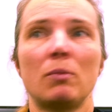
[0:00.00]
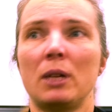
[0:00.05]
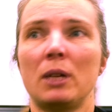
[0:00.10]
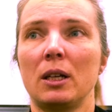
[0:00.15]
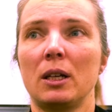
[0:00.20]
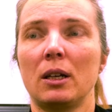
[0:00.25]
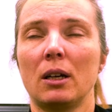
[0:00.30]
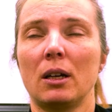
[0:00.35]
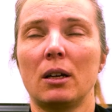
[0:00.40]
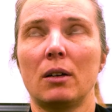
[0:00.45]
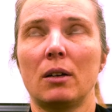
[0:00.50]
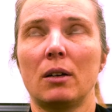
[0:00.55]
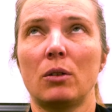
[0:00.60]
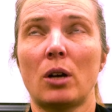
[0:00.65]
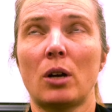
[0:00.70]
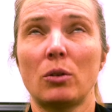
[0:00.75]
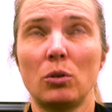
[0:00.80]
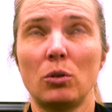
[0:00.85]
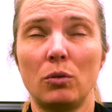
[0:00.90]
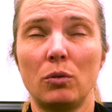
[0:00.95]
make
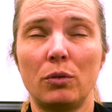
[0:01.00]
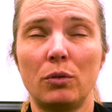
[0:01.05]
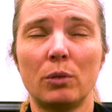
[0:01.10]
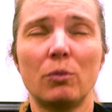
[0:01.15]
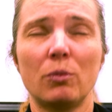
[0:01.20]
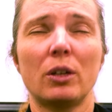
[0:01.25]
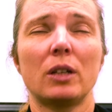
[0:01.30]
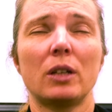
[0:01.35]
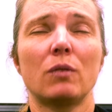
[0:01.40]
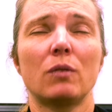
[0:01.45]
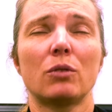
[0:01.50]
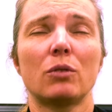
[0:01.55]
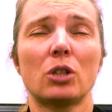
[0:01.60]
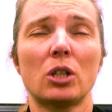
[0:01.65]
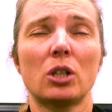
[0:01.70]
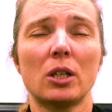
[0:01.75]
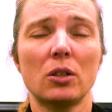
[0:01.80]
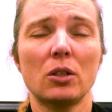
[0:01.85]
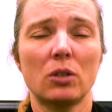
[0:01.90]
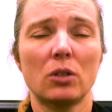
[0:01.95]
how to do form finding for
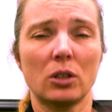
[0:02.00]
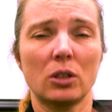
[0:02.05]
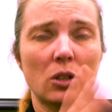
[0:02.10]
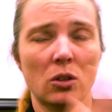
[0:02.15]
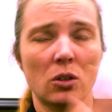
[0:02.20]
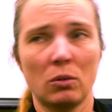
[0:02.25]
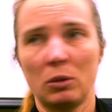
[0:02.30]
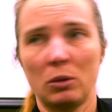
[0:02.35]
shell structures.